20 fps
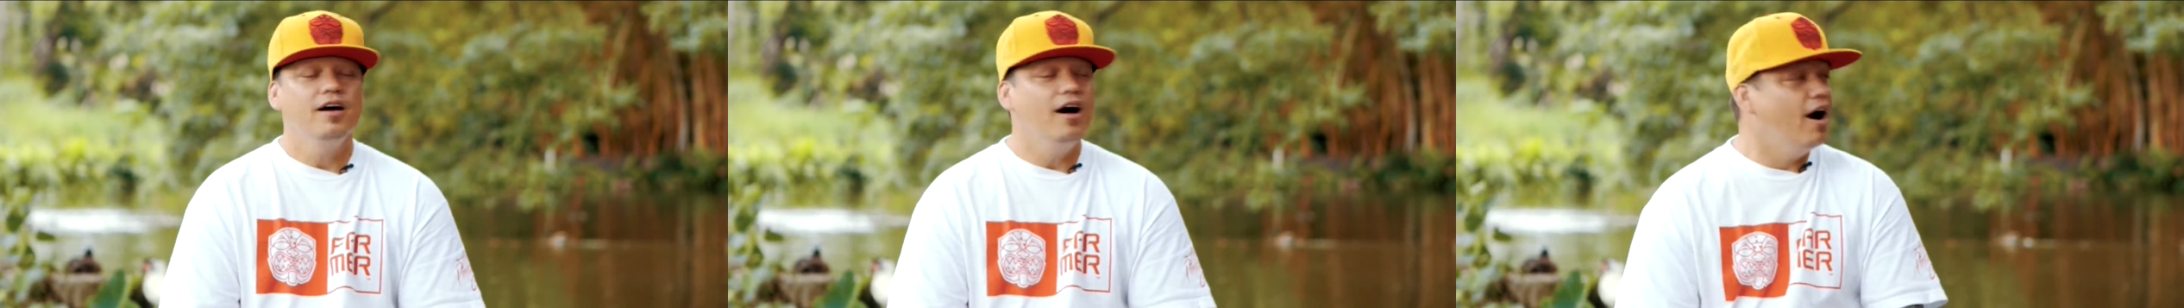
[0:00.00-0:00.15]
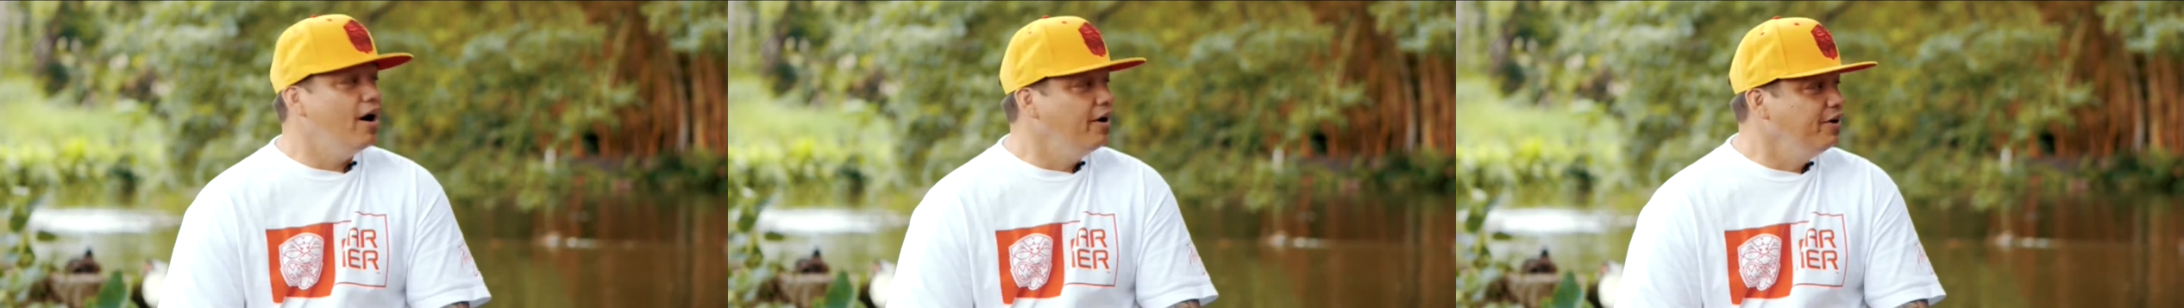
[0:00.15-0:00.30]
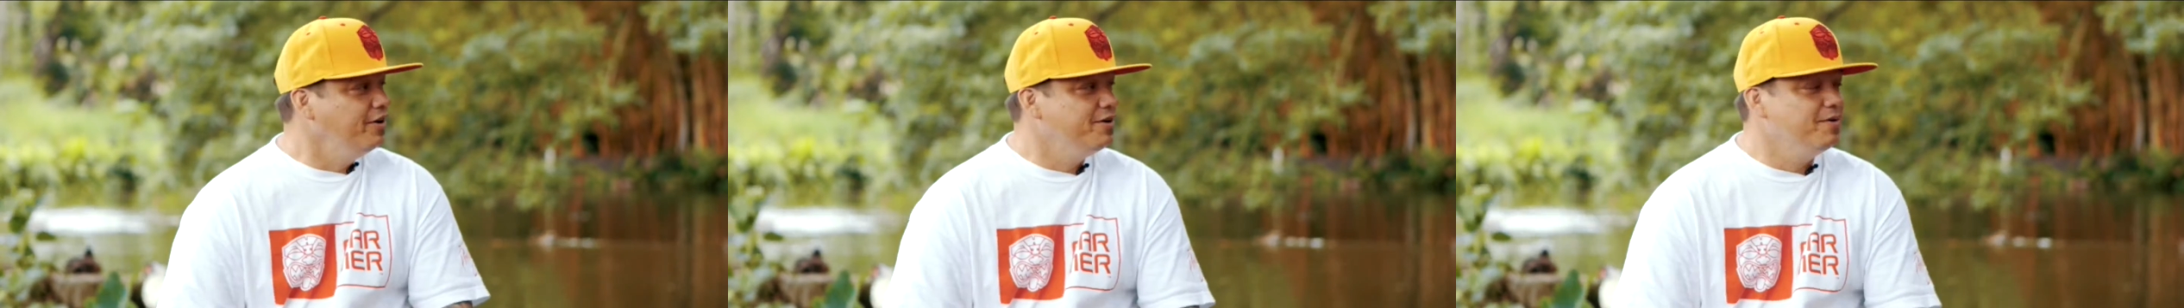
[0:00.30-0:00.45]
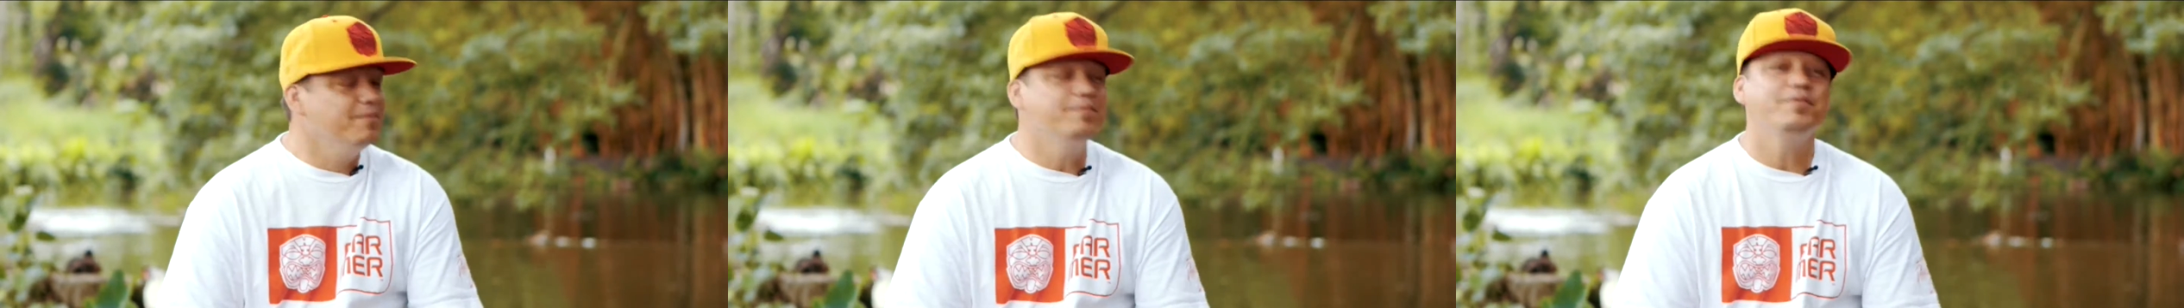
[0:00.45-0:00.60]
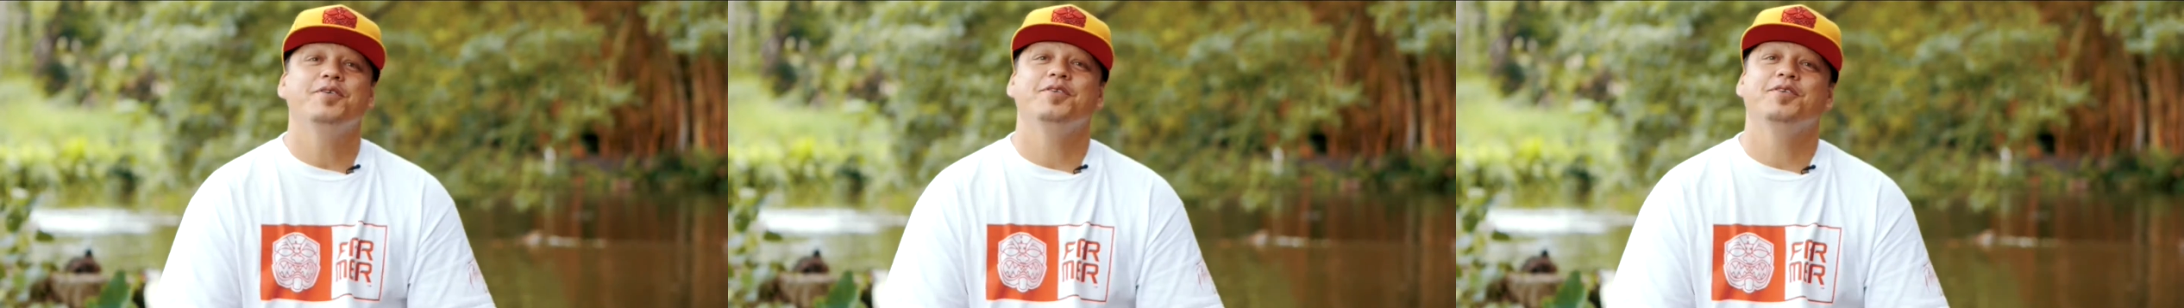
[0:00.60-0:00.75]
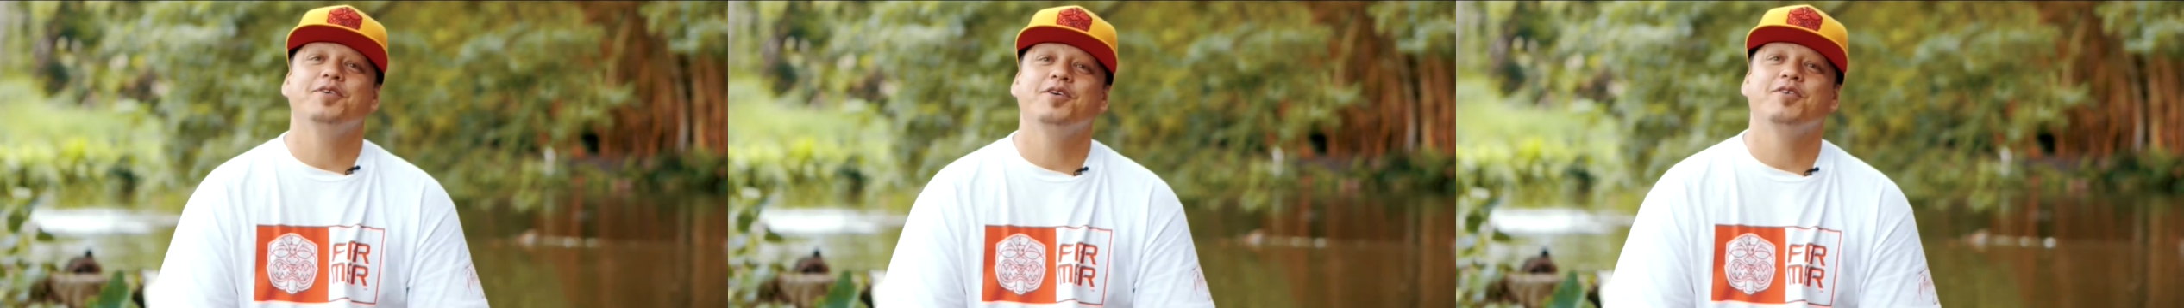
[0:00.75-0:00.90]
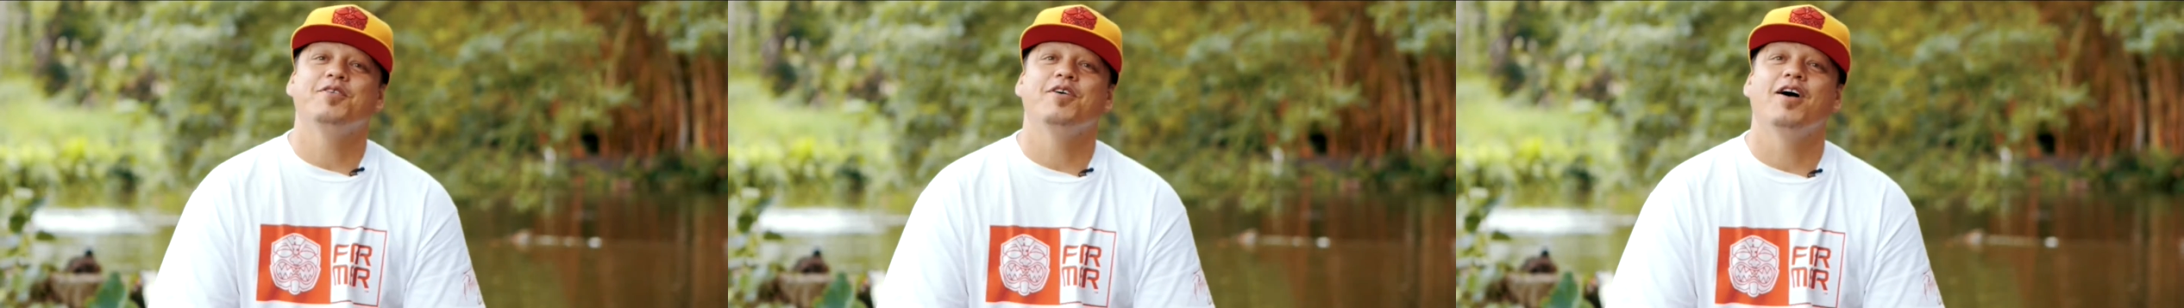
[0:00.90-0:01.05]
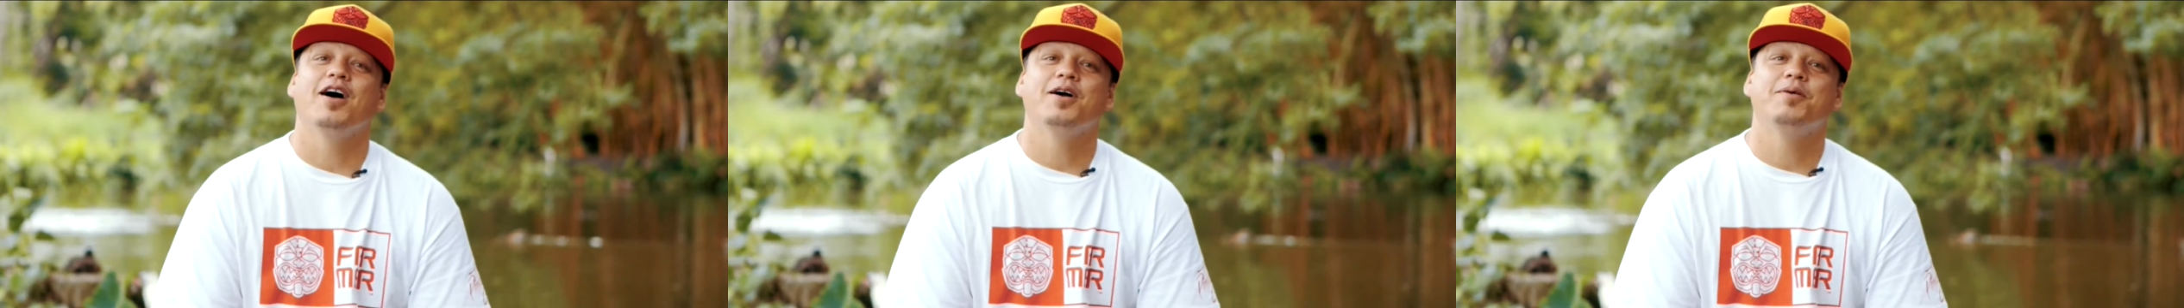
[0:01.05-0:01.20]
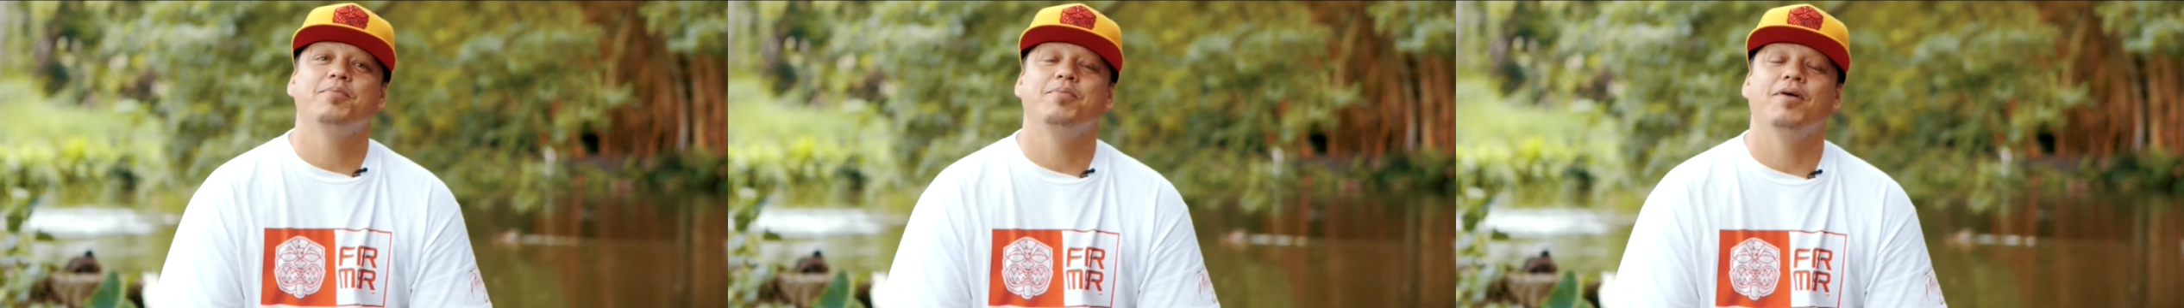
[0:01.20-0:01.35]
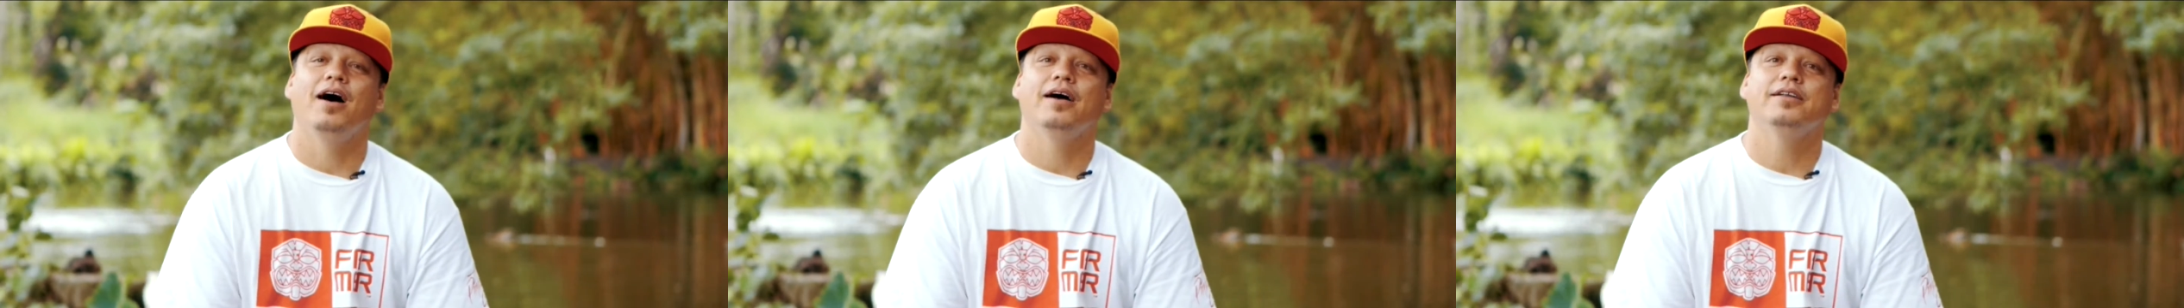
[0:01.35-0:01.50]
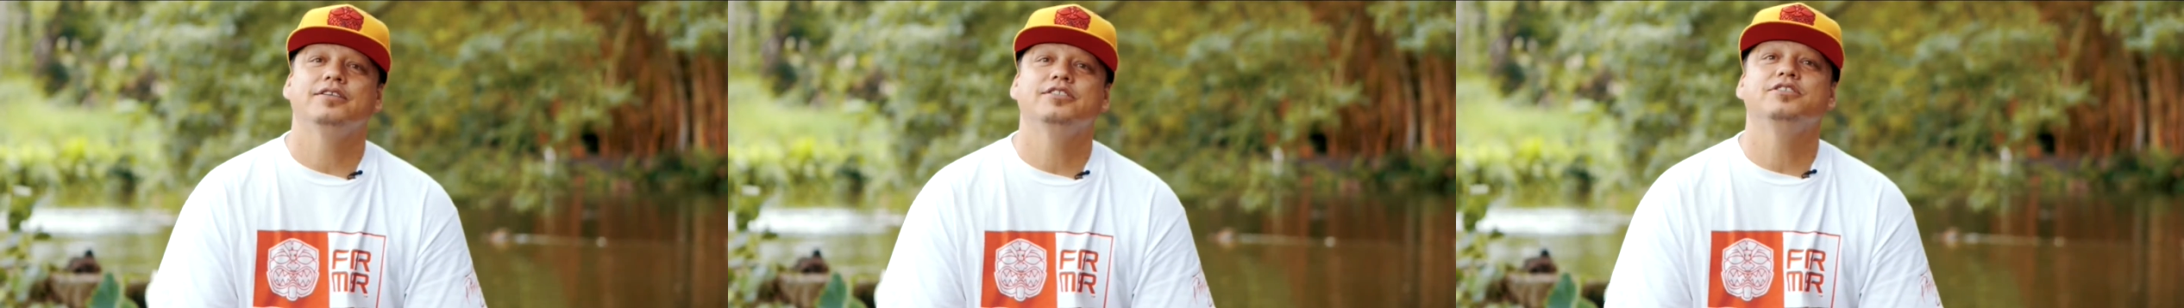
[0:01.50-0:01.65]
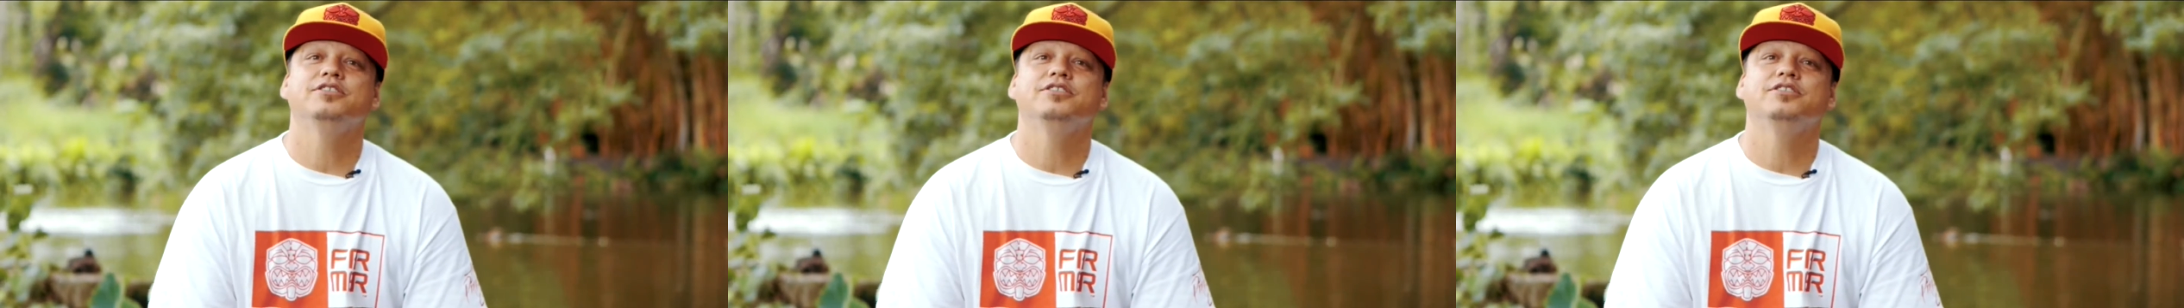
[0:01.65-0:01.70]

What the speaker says: How you gonna burn on crock pot?